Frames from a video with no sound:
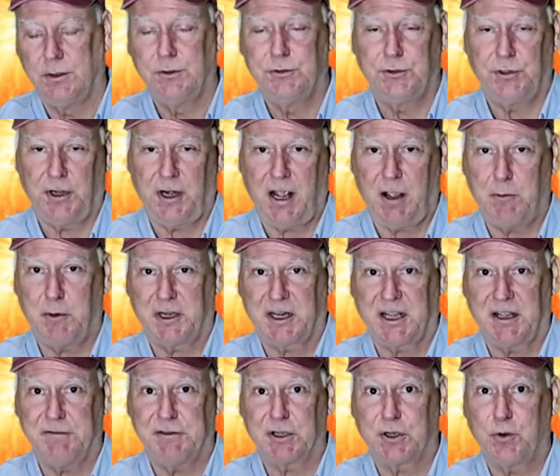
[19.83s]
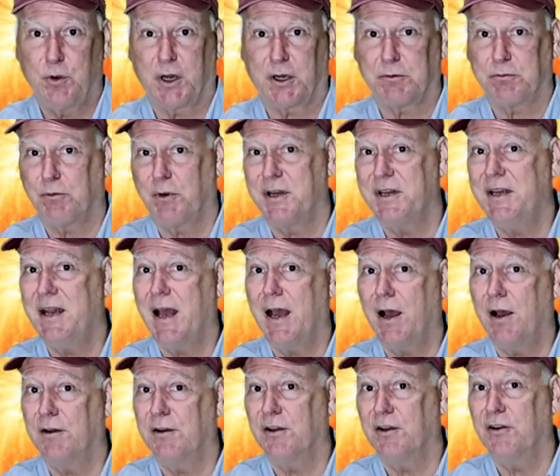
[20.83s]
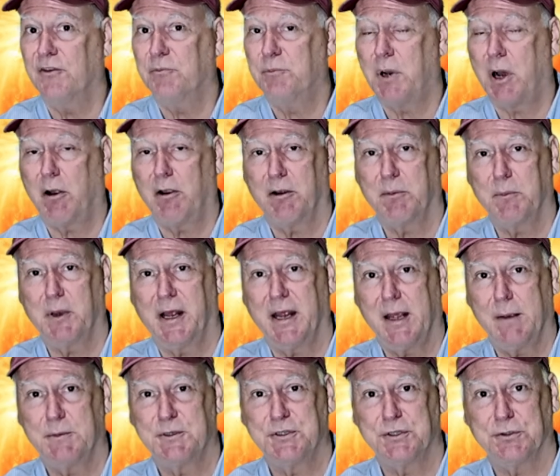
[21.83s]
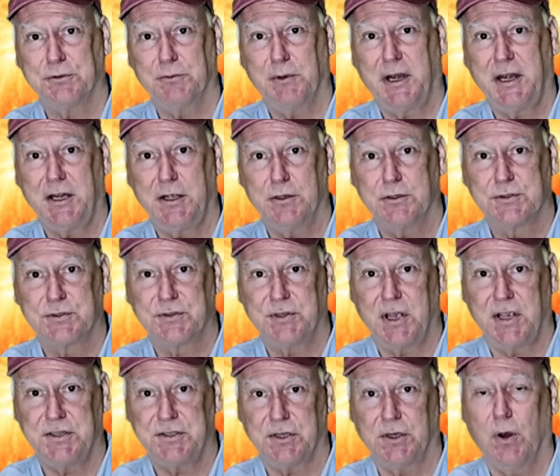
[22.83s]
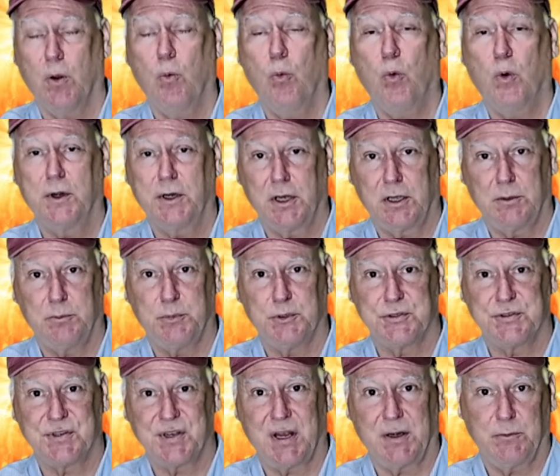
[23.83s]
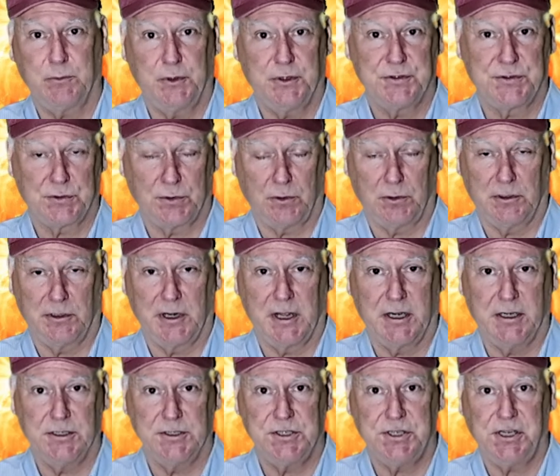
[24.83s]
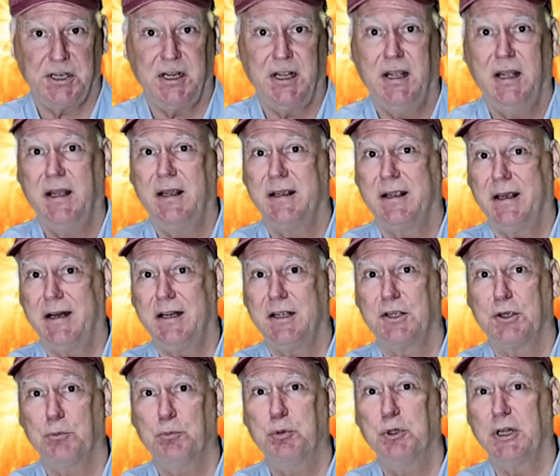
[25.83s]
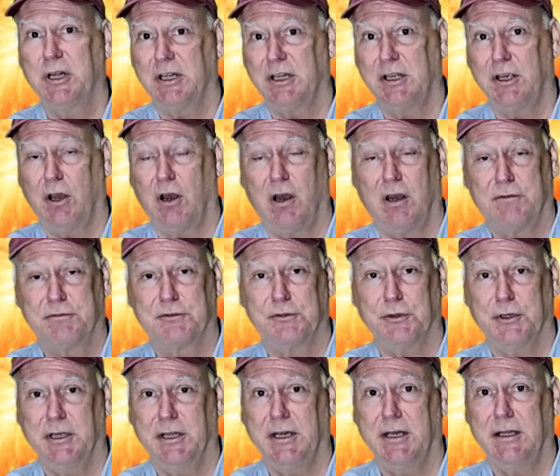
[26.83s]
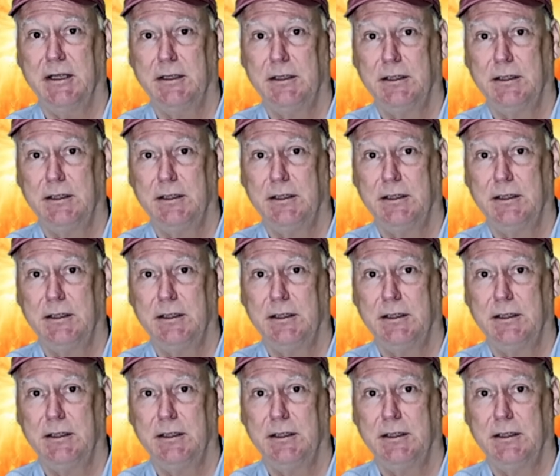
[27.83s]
Today I want to give a quick rundown of powering my amateur radio station 100% with solar energy, getting completely off-grid.